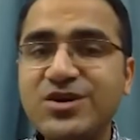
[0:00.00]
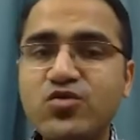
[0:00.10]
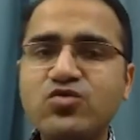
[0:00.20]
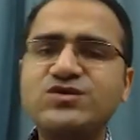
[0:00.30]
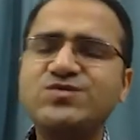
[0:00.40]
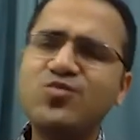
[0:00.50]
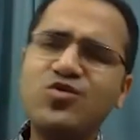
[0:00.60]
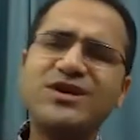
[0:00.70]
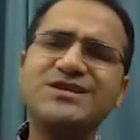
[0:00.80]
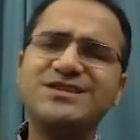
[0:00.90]
include
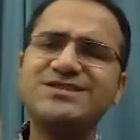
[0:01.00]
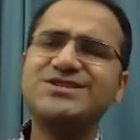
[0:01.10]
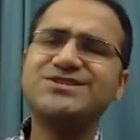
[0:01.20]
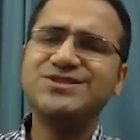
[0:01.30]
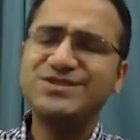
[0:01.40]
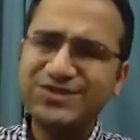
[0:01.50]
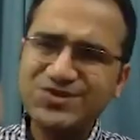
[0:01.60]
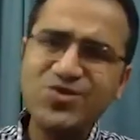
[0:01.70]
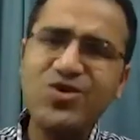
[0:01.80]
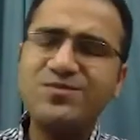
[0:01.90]
smoking cessation,
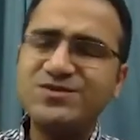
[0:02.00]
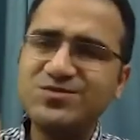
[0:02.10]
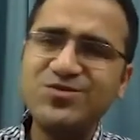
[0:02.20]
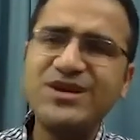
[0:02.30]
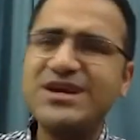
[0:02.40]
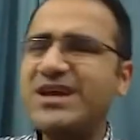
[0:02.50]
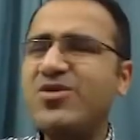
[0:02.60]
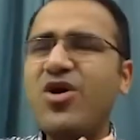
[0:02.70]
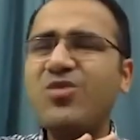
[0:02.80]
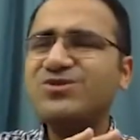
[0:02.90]
stop smoking. In
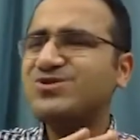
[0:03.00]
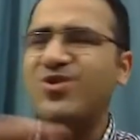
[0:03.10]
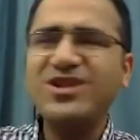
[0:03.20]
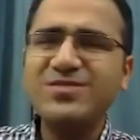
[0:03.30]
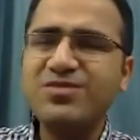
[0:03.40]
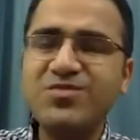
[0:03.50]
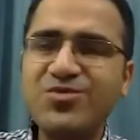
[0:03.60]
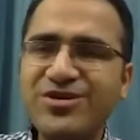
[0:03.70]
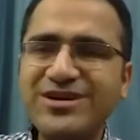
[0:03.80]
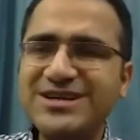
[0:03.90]
almost all the
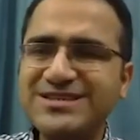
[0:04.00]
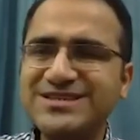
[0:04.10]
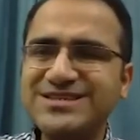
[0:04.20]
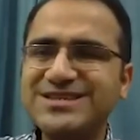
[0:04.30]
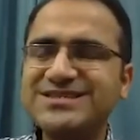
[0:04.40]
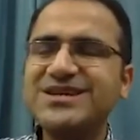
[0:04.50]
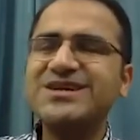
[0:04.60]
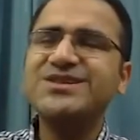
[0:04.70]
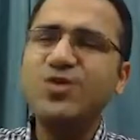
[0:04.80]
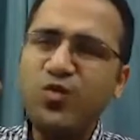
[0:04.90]
pulmonary diseases,
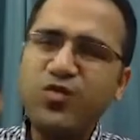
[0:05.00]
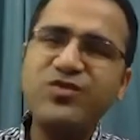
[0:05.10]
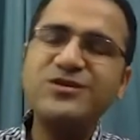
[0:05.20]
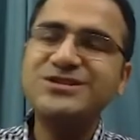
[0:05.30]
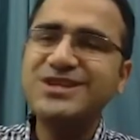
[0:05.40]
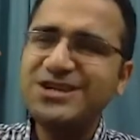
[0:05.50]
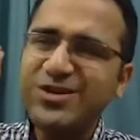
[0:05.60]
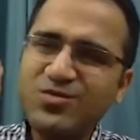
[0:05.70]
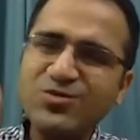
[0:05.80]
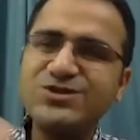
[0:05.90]
the first and
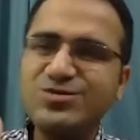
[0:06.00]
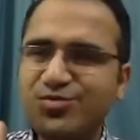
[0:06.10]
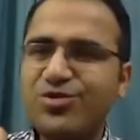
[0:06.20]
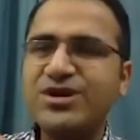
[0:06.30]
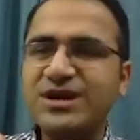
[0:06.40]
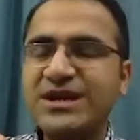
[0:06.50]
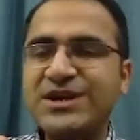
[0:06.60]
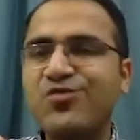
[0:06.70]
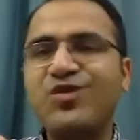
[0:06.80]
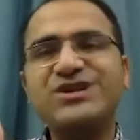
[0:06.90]
the most important
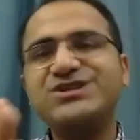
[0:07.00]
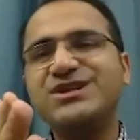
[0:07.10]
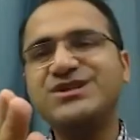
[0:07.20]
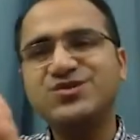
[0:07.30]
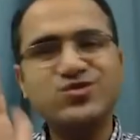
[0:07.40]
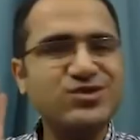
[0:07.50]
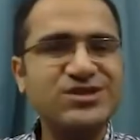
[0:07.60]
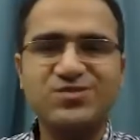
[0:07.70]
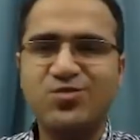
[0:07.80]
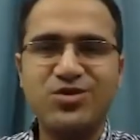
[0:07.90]
intervention is
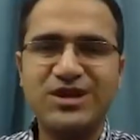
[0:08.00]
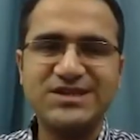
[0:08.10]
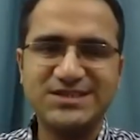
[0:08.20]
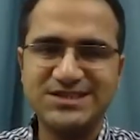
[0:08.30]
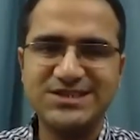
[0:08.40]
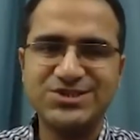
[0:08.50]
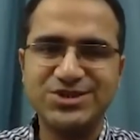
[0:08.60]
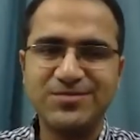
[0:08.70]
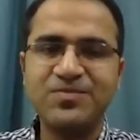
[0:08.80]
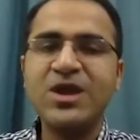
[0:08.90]
usually smoking
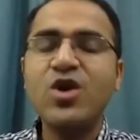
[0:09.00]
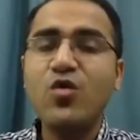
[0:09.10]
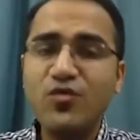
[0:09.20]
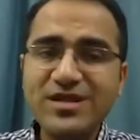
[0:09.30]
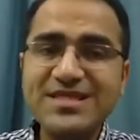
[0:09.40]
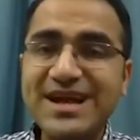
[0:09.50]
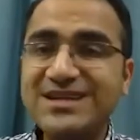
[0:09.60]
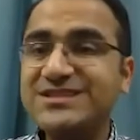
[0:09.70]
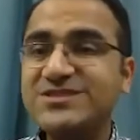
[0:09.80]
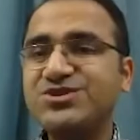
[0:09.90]
cessation. With
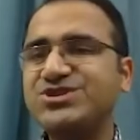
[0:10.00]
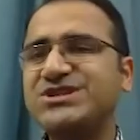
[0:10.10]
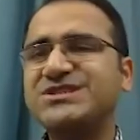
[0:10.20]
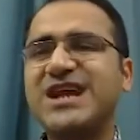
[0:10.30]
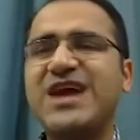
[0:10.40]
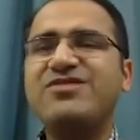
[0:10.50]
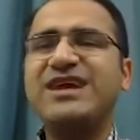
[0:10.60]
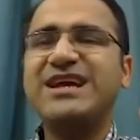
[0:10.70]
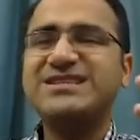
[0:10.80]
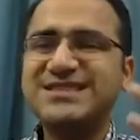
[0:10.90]
that, these patients are having
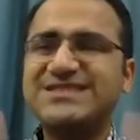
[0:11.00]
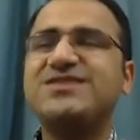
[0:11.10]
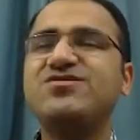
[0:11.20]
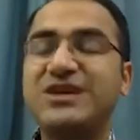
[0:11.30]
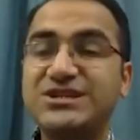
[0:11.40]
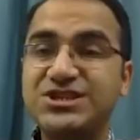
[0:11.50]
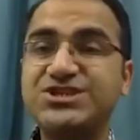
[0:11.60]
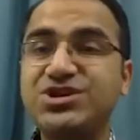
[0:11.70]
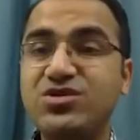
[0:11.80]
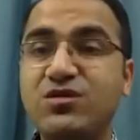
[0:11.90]
excessive
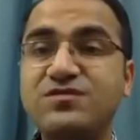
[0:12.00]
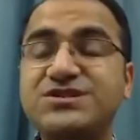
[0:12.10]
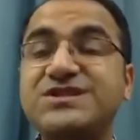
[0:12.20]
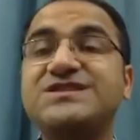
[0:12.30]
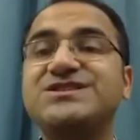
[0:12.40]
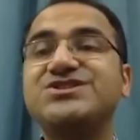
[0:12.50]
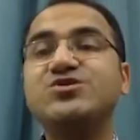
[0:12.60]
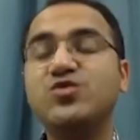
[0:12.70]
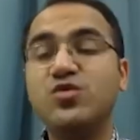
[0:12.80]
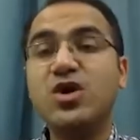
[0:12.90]
congestion of chest
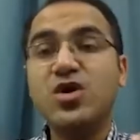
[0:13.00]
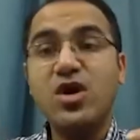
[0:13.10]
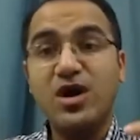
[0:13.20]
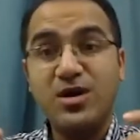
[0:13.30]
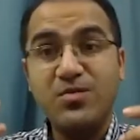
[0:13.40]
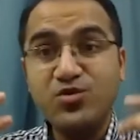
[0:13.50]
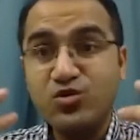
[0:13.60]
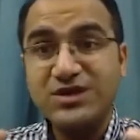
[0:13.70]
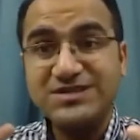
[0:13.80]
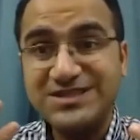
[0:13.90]
due to uh,
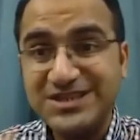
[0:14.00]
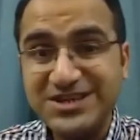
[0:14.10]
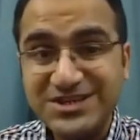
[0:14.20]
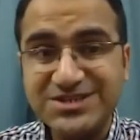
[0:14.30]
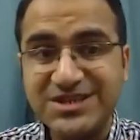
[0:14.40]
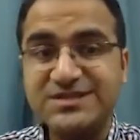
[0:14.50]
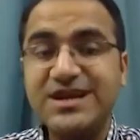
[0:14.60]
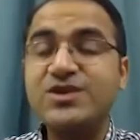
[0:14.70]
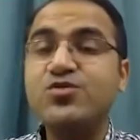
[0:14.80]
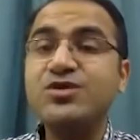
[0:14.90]
mucus secretions,
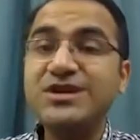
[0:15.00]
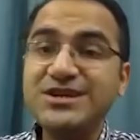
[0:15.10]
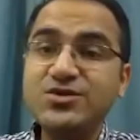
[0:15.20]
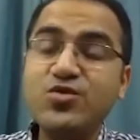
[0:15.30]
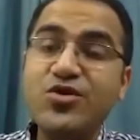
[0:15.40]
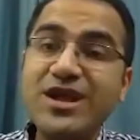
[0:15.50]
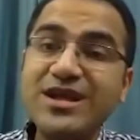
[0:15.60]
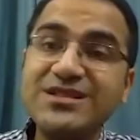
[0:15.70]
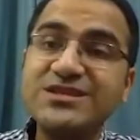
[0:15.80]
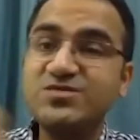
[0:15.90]
and you need to
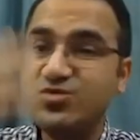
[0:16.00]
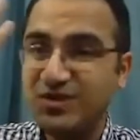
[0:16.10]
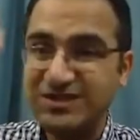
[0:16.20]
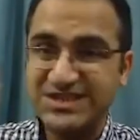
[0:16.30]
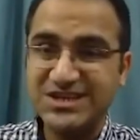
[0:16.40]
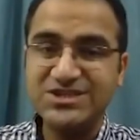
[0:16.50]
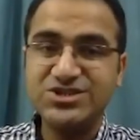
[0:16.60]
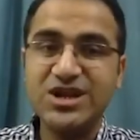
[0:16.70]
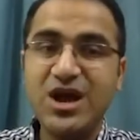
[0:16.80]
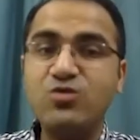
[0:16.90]
drain these mucus
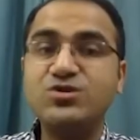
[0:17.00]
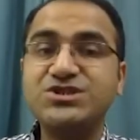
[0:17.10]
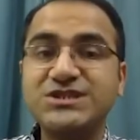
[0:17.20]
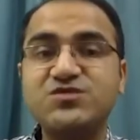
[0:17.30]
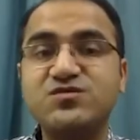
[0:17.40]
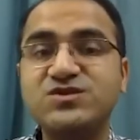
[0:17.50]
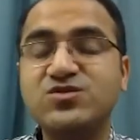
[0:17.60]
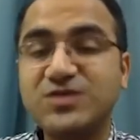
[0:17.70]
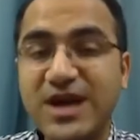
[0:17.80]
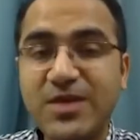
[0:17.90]
secretion out. Chest
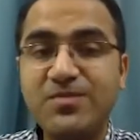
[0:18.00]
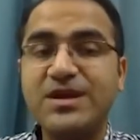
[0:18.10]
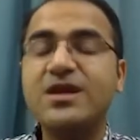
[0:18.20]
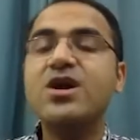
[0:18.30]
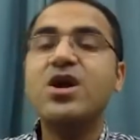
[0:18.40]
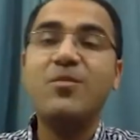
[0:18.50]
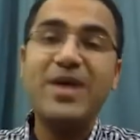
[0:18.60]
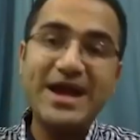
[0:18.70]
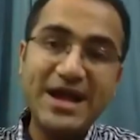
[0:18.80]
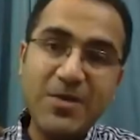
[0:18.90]
physiotherapy
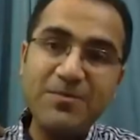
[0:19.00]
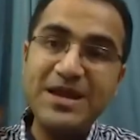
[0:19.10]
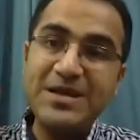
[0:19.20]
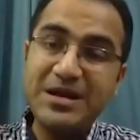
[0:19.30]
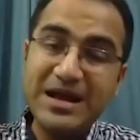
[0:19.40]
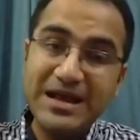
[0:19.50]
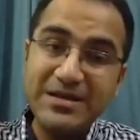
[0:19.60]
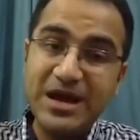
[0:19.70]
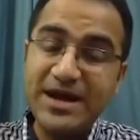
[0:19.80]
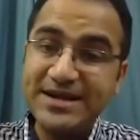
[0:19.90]
by cupping
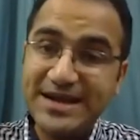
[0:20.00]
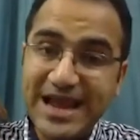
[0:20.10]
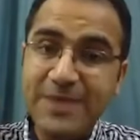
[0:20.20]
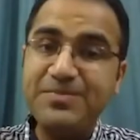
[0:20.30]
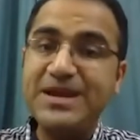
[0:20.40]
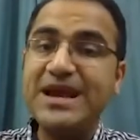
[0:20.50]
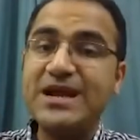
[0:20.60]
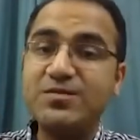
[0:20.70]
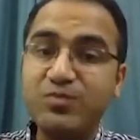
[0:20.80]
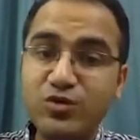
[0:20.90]
and clapping
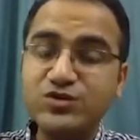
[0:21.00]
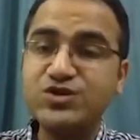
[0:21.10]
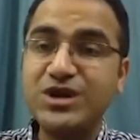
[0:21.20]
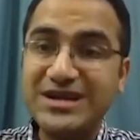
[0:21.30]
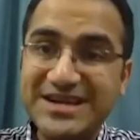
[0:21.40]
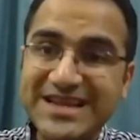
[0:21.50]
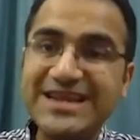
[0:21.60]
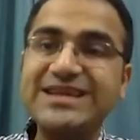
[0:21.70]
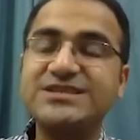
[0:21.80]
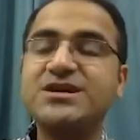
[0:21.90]
and postural
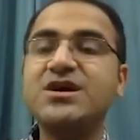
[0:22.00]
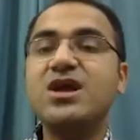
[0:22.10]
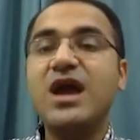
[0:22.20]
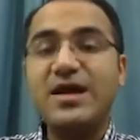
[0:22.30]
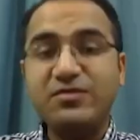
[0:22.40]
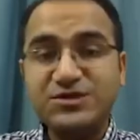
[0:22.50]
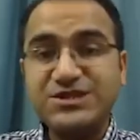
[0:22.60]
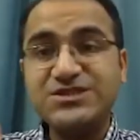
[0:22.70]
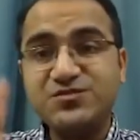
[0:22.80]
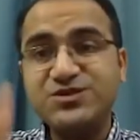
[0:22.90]
drainage. If
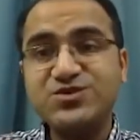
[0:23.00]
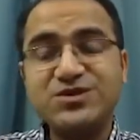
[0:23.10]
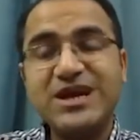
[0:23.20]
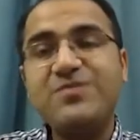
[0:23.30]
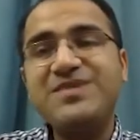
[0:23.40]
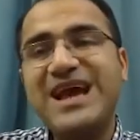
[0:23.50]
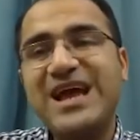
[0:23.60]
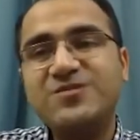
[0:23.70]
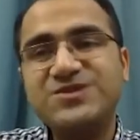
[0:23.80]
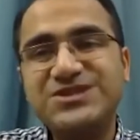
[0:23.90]
chest physiotherapy
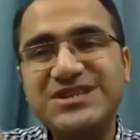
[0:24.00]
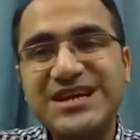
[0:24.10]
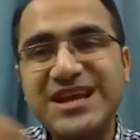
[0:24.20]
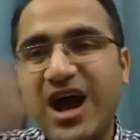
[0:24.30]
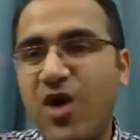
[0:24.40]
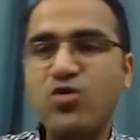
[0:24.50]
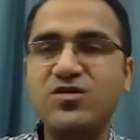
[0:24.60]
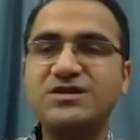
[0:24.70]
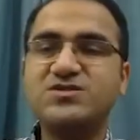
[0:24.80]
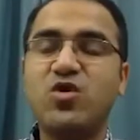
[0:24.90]
helps drain out
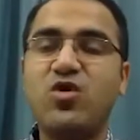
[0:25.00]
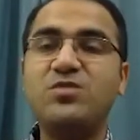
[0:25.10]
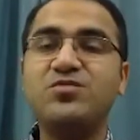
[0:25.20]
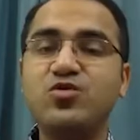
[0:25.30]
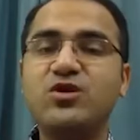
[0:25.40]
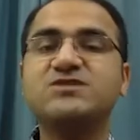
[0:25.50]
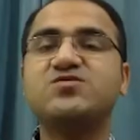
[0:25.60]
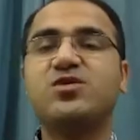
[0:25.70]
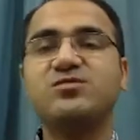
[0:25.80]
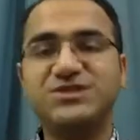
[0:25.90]
this all mucus
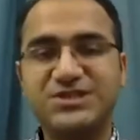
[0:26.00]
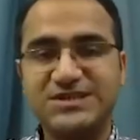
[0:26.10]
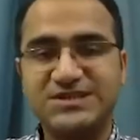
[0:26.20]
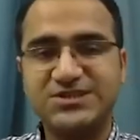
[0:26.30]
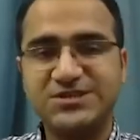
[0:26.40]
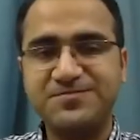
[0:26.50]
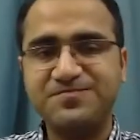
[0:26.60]
from the chest.